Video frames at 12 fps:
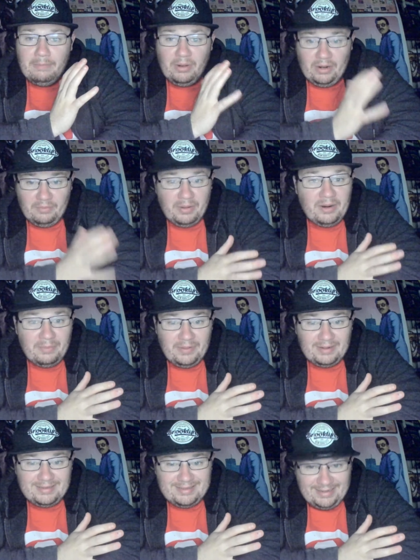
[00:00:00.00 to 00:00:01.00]
but I've been a
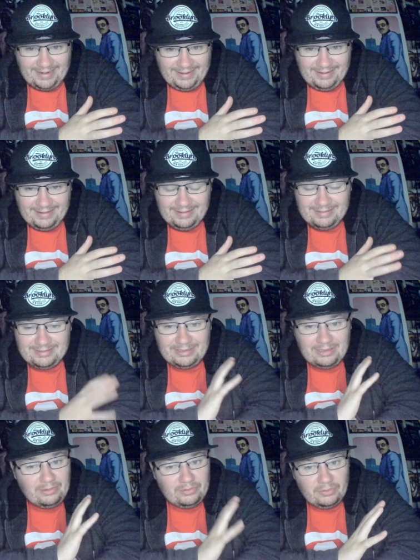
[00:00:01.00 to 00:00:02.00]
bit sick,
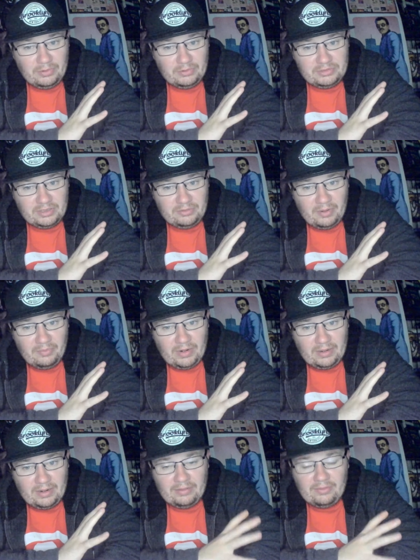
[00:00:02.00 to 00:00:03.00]
so I do apologise about that,
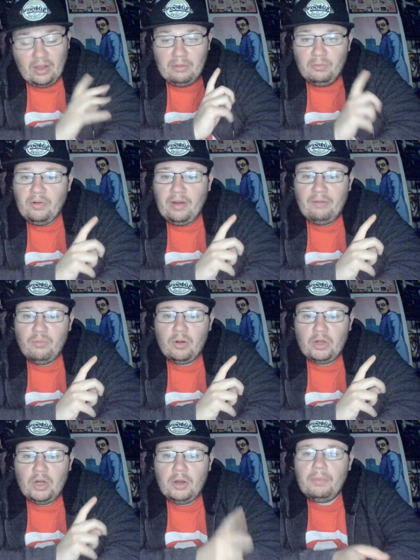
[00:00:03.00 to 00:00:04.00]
guys. I will have
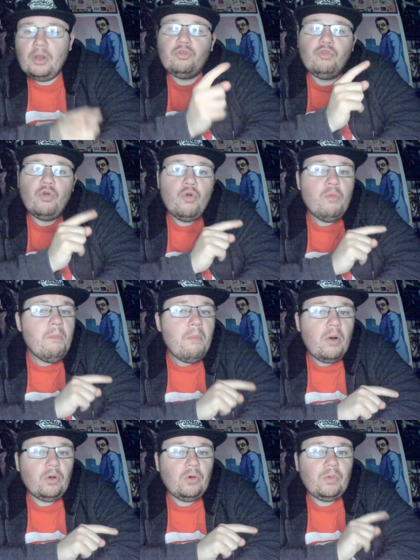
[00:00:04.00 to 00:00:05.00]
one up
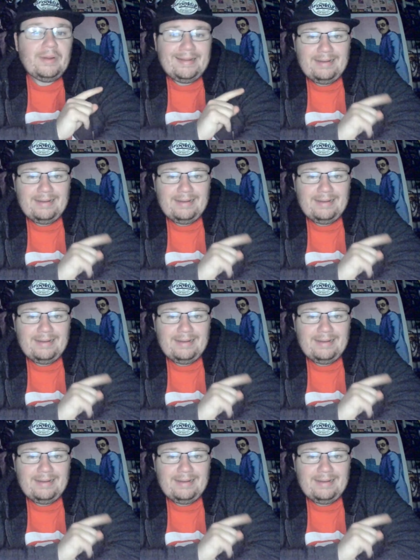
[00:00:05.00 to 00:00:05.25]
tomorrow,